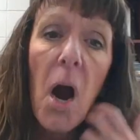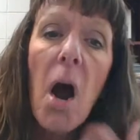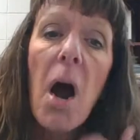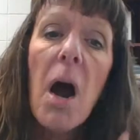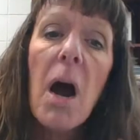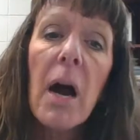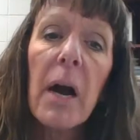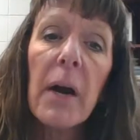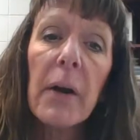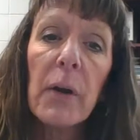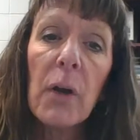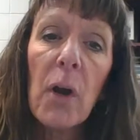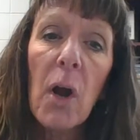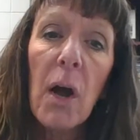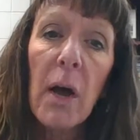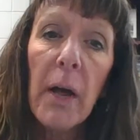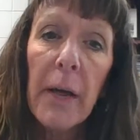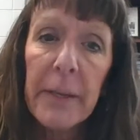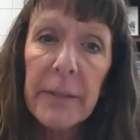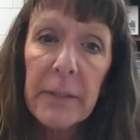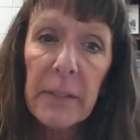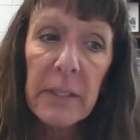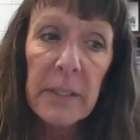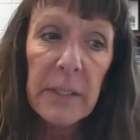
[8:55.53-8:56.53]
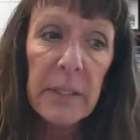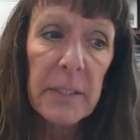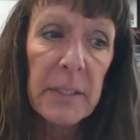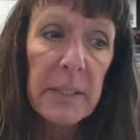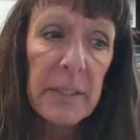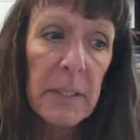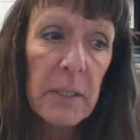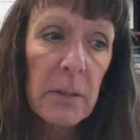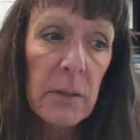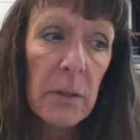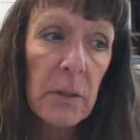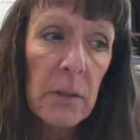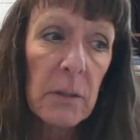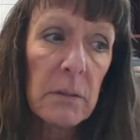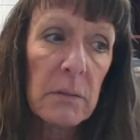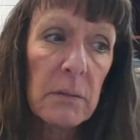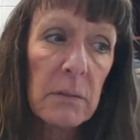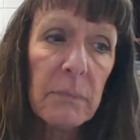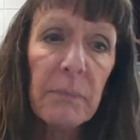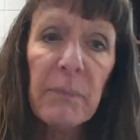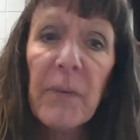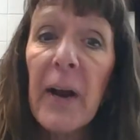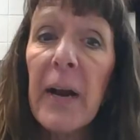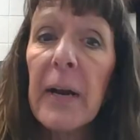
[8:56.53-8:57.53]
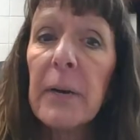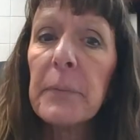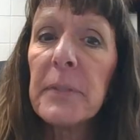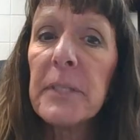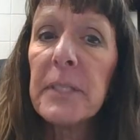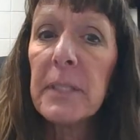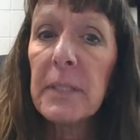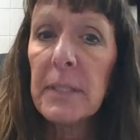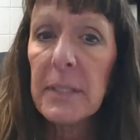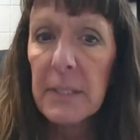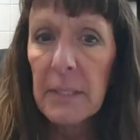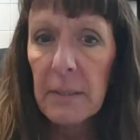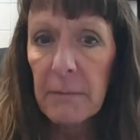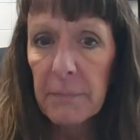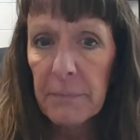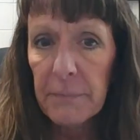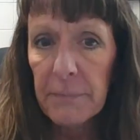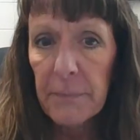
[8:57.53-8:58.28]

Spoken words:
are not considered fire resistant.